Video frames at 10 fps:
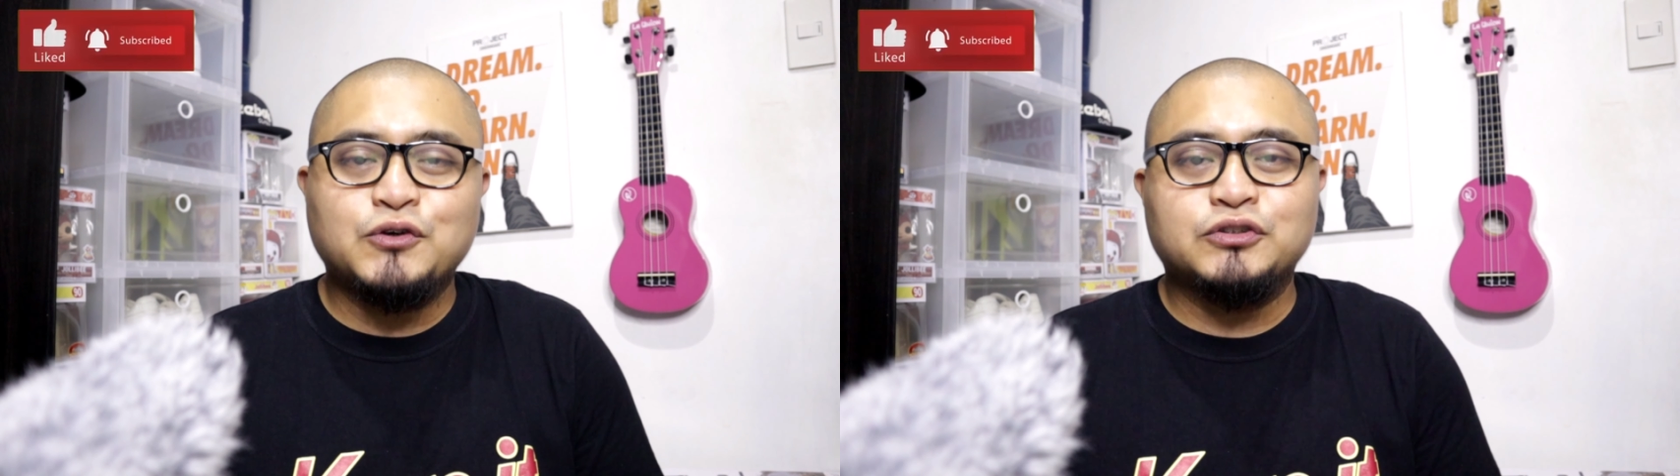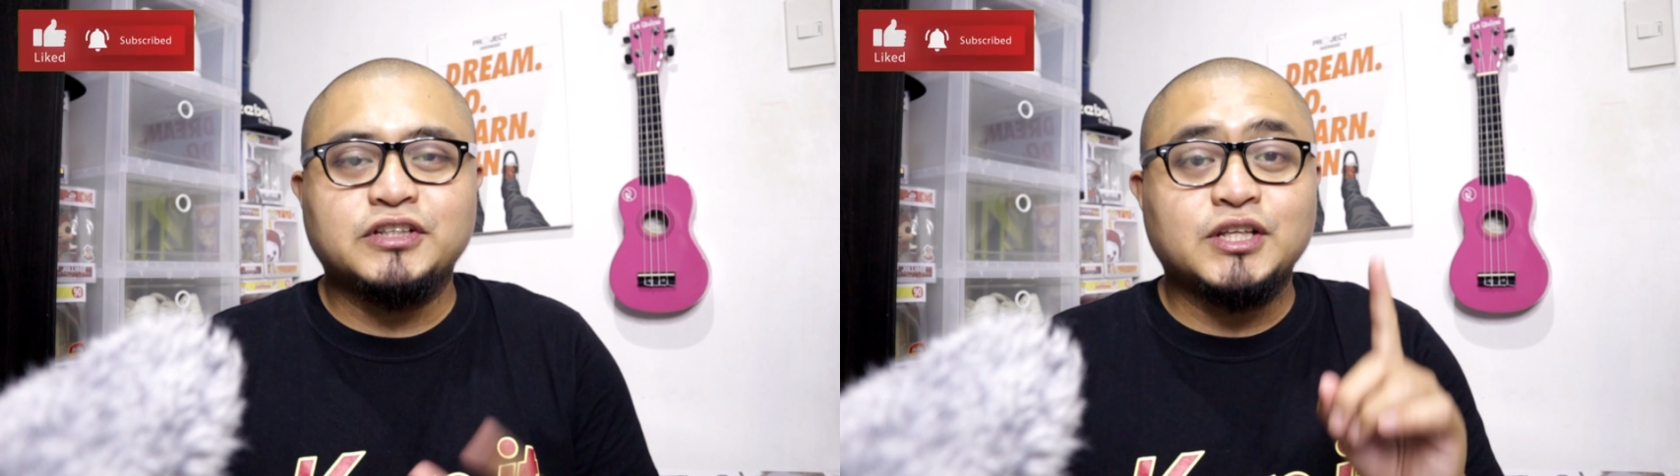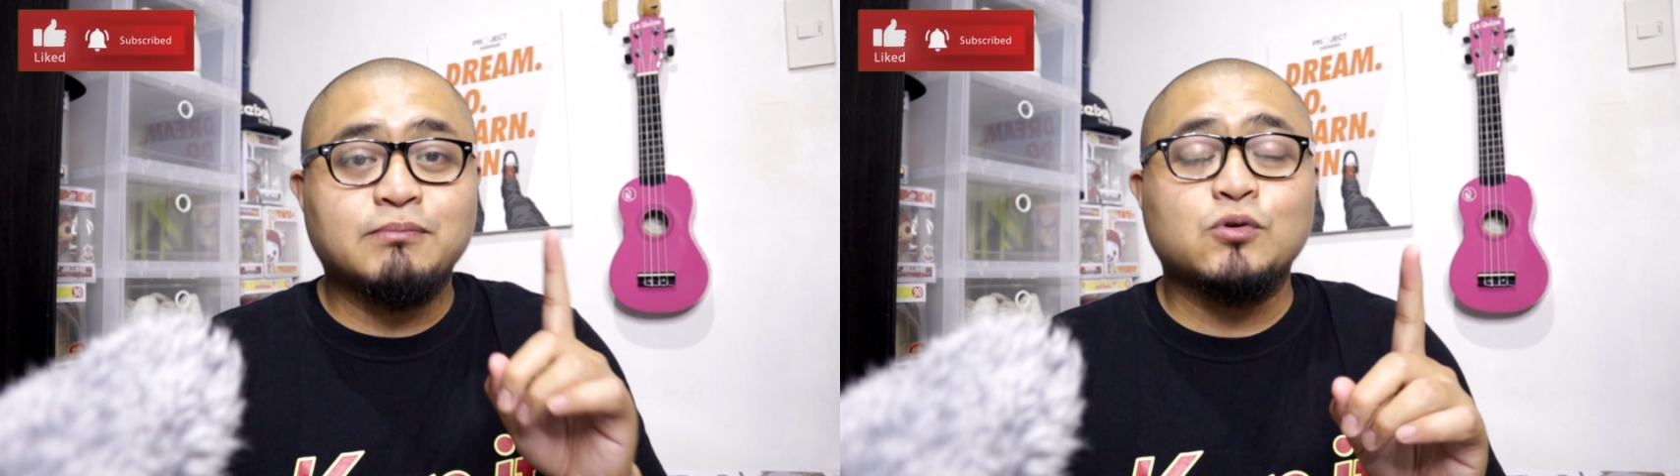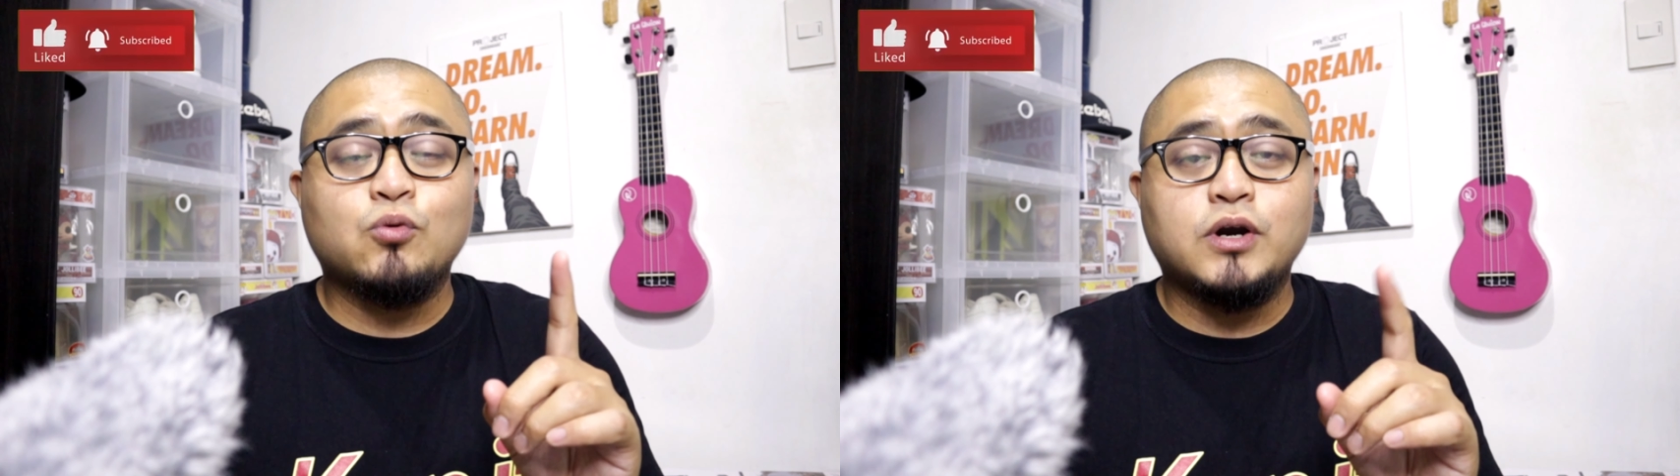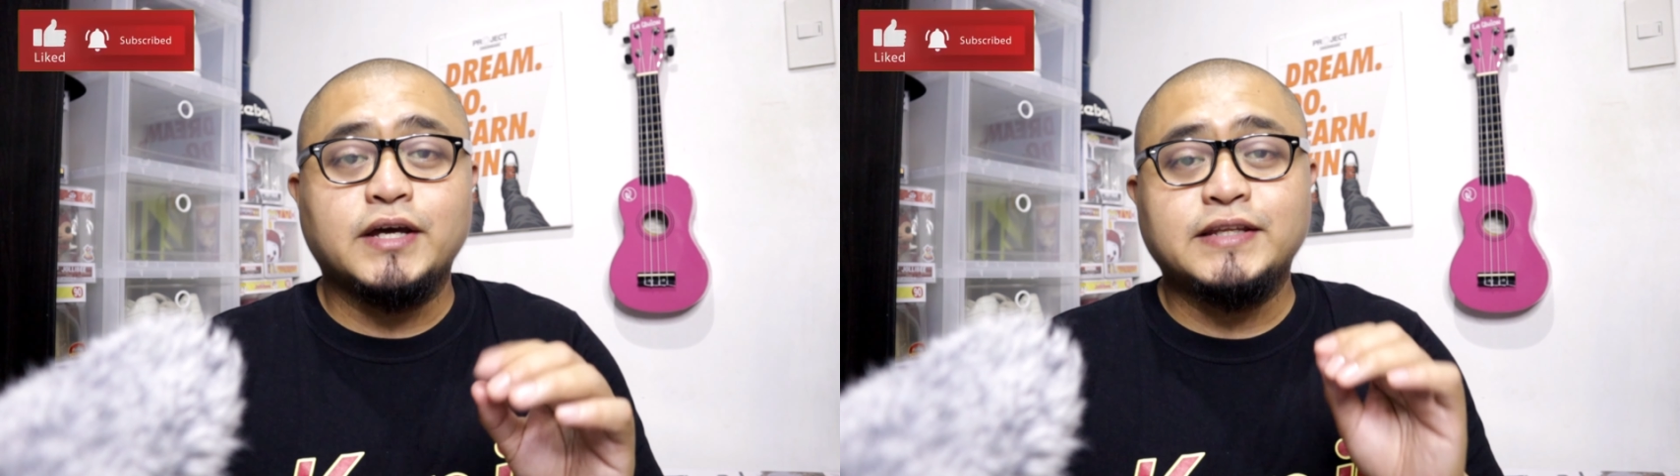know that number
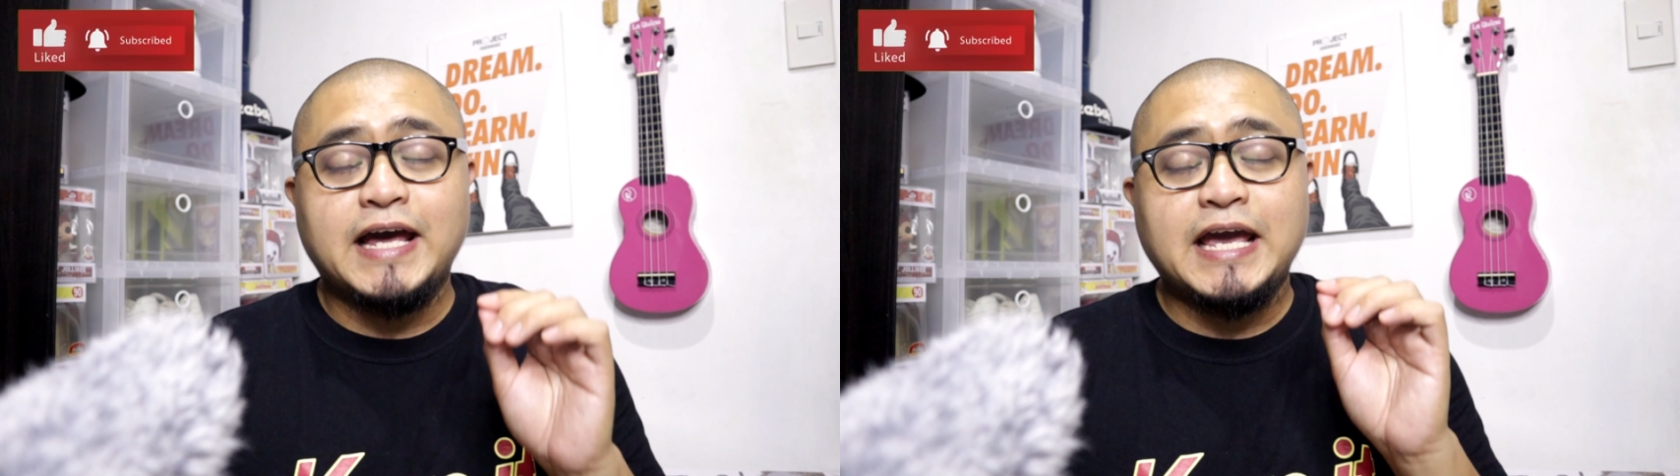one,